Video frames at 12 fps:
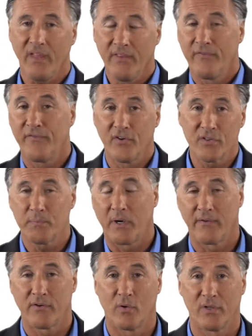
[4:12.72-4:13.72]
The first
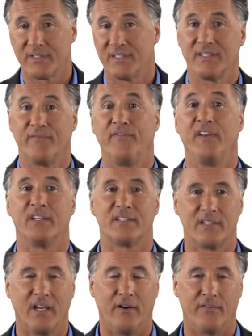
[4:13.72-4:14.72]
part, of course, is the fee
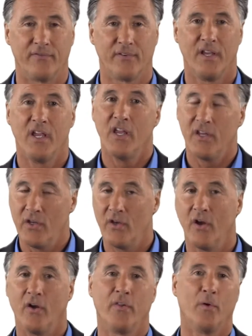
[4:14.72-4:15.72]
itself.
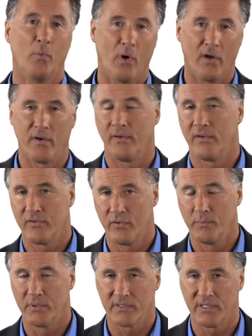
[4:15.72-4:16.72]
The 1 or the
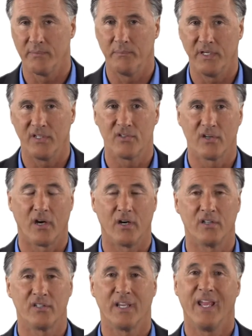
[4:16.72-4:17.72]
2% being
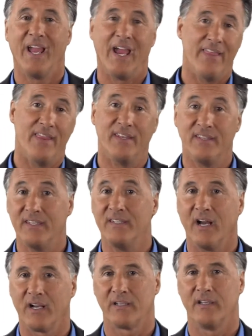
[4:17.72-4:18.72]
charged and then
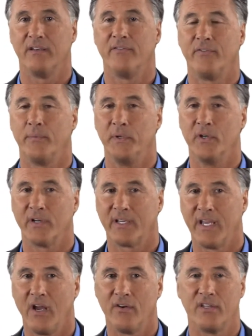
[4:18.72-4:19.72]
deducted from your
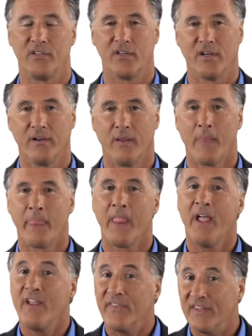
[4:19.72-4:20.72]
account each year.
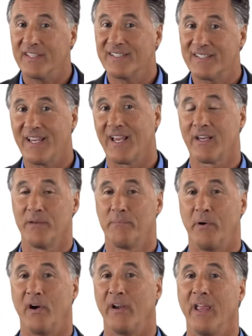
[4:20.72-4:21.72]
The second
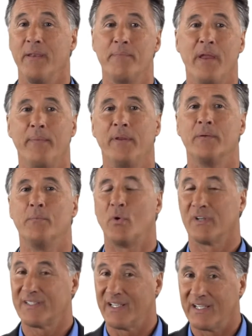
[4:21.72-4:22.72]
part, and maybe the
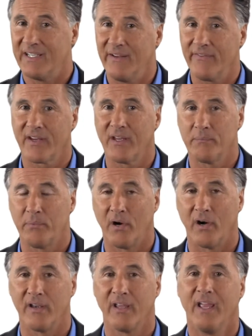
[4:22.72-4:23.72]
more significant
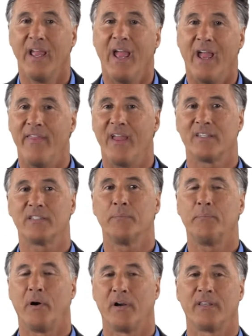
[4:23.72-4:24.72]
part, and that's the
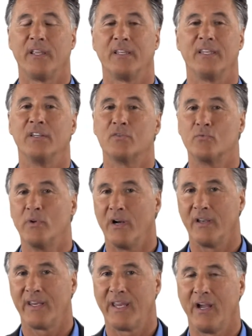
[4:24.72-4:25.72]
part that is
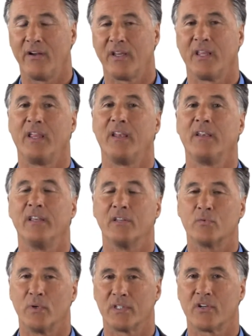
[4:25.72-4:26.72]
rarely calculated,
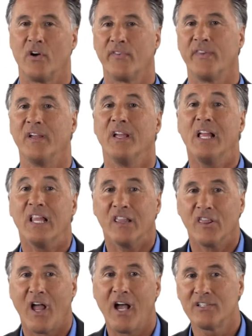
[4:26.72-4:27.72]
is what's called the
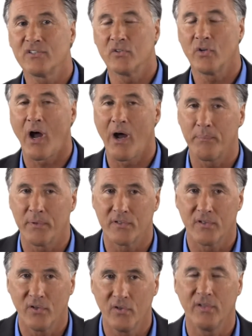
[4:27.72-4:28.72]
lost
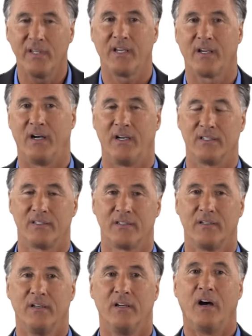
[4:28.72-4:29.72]
opportunity
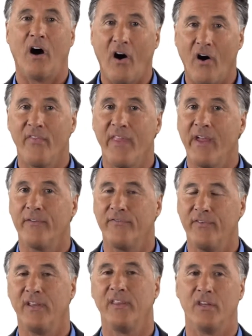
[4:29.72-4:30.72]
cost on that
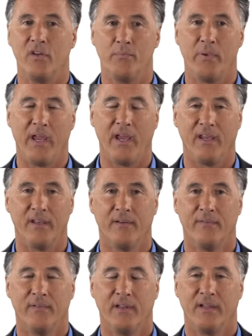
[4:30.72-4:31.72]
fee that you paid.
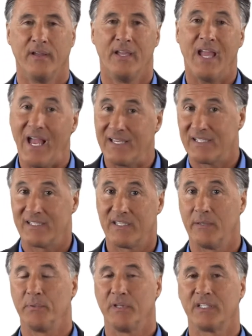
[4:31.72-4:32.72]
As a
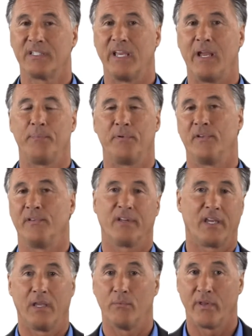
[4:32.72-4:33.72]
simple example,
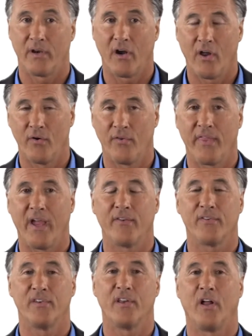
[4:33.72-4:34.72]
again, with our
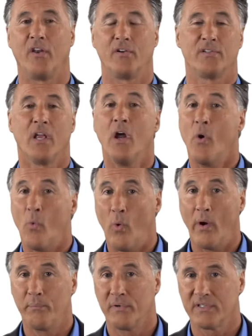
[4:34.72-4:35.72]
$100,000,
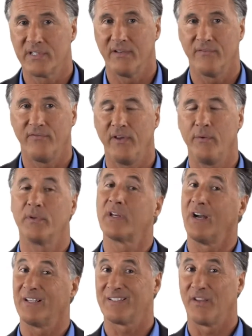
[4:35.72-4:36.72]
1% fee would
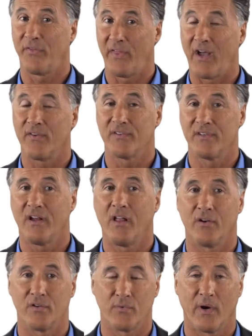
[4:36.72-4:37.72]
cost
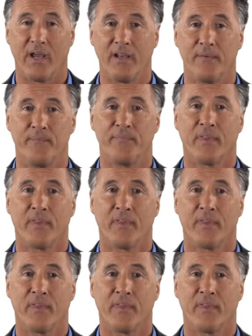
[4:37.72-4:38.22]
$1,000, right?